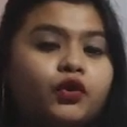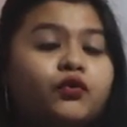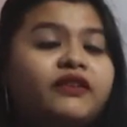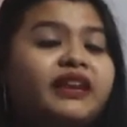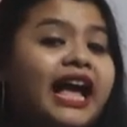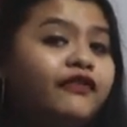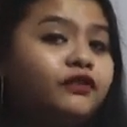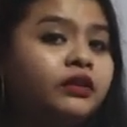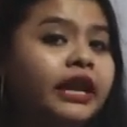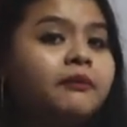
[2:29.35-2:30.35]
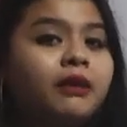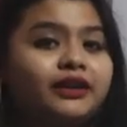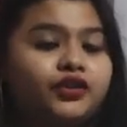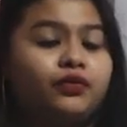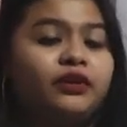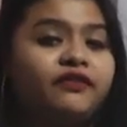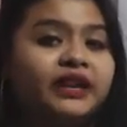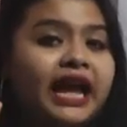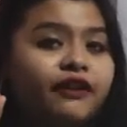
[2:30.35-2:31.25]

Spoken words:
You don't even have to think much. You don't even